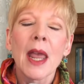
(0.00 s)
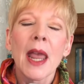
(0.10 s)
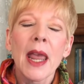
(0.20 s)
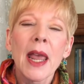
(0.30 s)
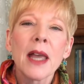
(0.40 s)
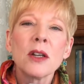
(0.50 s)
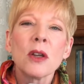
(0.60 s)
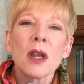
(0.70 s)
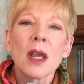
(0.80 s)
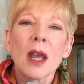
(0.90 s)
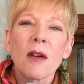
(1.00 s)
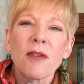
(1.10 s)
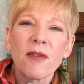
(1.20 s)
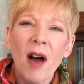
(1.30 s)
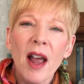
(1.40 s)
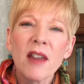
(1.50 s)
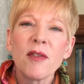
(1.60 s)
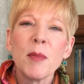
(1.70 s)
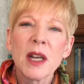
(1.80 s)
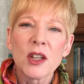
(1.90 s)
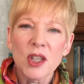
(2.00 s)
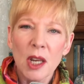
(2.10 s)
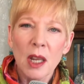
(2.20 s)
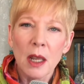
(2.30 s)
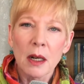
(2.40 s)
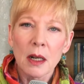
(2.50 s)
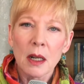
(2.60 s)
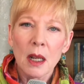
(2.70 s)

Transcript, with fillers: and five minutes in,